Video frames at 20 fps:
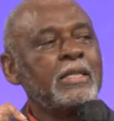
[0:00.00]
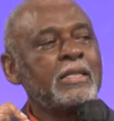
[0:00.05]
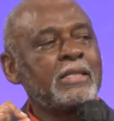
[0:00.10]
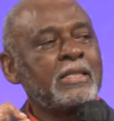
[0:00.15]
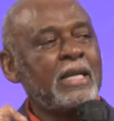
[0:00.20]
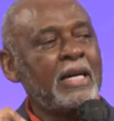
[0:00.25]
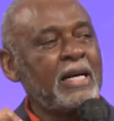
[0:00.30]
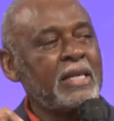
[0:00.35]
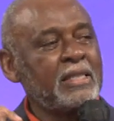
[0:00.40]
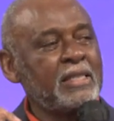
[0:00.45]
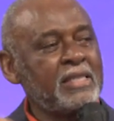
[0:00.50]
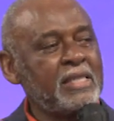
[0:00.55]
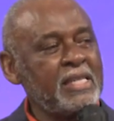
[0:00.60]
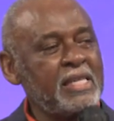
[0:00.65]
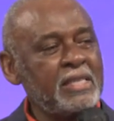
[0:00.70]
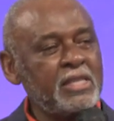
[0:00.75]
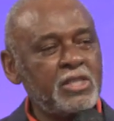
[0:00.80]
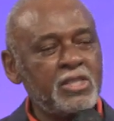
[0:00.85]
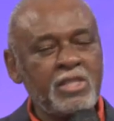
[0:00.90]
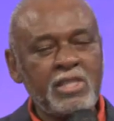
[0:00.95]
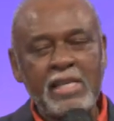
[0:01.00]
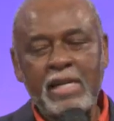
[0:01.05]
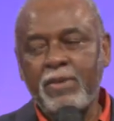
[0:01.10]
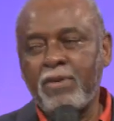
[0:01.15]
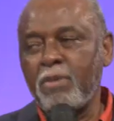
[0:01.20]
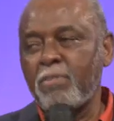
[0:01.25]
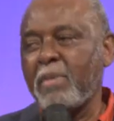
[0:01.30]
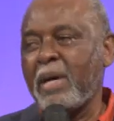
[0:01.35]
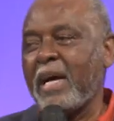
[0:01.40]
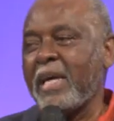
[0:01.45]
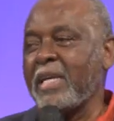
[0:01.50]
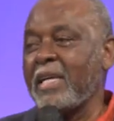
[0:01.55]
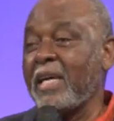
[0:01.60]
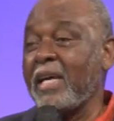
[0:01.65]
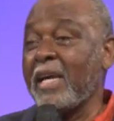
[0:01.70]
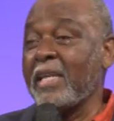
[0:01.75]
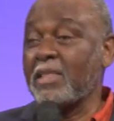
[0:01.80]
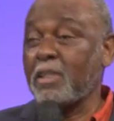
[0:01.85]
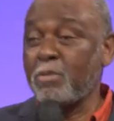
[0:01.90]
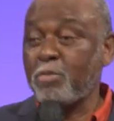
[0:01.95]
God sends Jeremiah
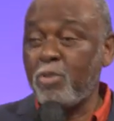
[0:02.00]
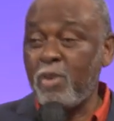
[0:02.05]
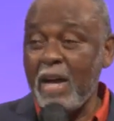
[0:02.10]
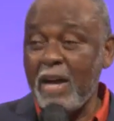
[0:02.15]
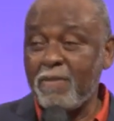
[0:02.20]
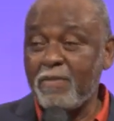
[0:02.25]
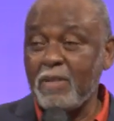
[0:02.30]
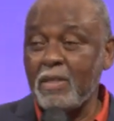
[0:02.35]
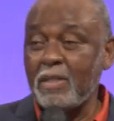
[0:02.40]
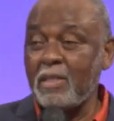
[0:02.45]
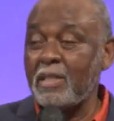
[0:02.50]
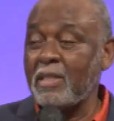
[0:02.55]
as a prophet